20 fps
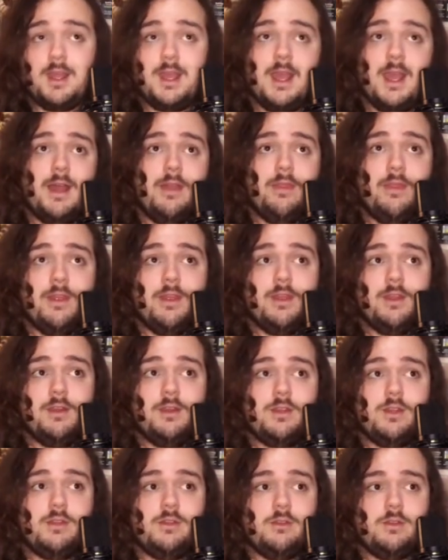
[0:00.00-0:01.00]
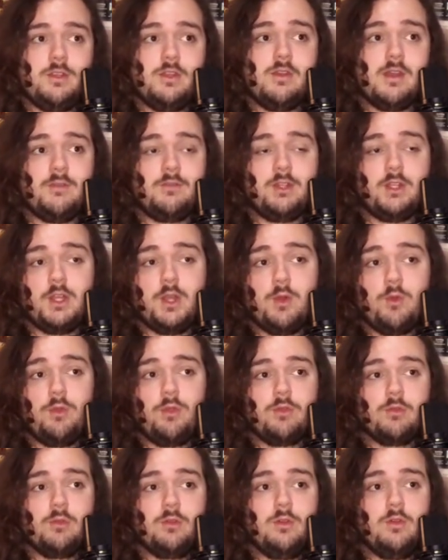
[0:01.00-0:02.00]
and then you have to go
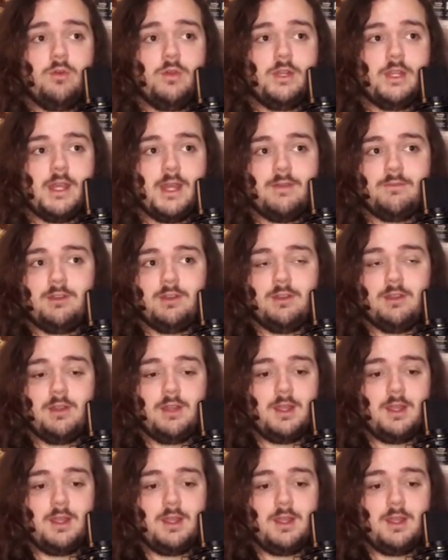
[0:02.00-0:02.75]
through and you have to